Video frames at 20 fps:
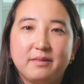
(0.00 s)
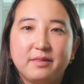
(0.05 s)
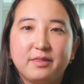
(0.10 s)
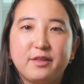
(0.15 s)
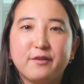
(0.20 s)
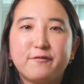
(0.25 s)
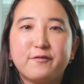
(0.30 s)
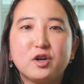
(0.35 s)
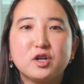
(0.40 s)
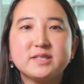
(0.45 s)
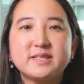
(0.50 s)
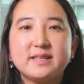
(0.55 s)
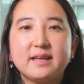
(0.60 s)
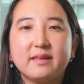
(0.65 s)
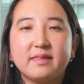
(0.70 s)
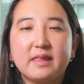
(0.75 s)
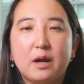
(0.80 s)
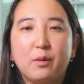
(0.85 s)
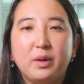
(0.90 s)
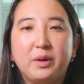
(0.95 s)
The first
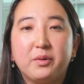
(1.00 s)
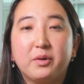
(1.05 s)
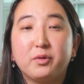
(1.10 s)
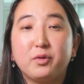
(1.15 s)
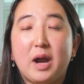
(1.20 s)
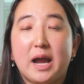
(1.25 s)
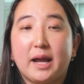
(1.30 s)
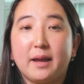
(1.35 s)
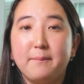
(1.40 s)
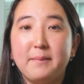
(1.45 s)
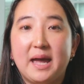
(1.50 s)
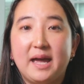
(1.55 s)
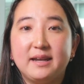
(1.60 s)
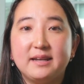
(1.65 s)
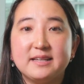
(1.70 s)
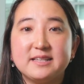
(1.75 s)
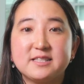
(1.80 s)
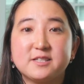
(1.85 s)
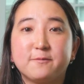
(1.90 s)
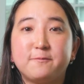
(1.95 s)
thing that we would
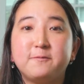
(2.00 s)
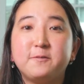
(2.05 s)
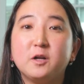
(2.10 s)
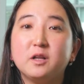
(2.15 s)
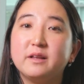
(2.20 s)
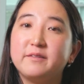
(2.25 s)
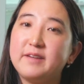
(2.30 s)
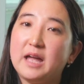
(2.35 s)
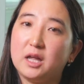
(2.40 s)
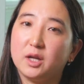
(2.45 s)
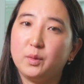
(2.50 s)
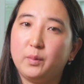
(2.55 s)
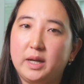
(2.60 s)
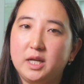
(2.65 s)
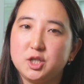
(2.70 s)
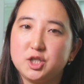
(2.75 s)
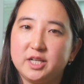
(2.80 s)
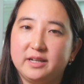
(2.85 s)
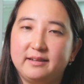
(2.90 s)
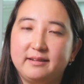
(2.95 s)
recommend is a full
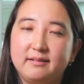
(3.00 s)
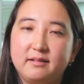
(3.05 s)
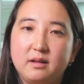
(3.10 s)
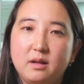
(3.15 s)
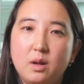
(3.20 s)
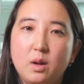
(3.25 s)
evaluation,